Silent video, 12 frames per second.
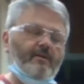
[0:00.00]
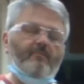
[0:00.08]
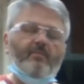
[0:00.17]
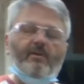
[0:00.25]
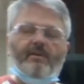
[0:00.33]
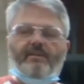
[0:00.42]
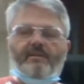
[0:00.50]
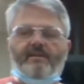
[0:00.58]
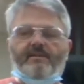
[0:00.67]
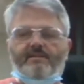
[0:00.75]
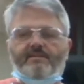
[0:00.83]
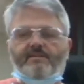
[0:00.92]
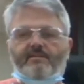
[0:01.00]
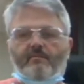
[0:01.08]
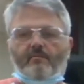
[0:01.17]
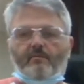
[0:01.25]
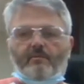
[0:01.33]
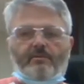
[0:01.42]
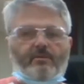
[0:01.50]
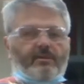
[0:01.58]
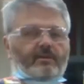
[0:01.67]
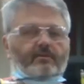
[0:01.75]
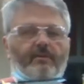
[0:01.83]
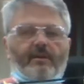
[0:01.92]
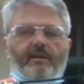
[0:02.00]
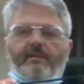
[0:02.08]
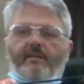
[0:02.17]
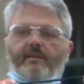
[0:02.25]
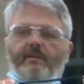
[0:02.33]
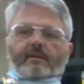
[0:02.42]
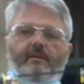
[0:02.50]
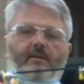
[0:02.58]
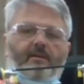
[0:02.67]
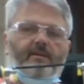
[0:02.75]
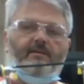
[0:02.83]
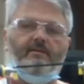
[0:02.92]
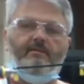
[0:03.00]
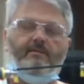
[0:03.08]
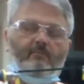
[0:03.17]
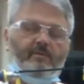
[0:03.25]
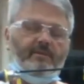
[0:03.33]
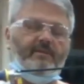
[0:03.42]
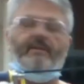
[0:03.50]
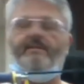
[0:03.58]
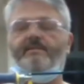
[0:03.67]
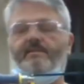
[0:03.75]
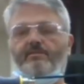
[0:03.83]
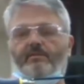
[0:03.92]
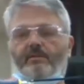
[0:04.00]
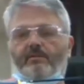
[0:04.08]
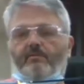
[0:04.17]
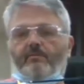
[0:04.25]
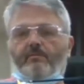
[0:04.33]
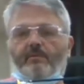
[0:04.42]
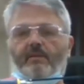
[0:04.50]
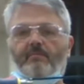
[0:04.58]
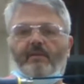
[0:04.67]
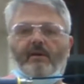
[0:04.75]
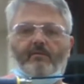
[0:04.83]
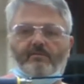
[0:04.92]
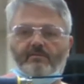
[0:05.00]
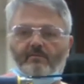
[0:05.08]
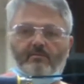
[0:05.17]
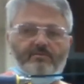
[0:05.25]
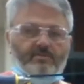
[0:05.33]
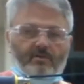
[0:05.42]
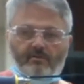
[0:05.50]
But this, you can do anything with this that you can do with a power scroll saw.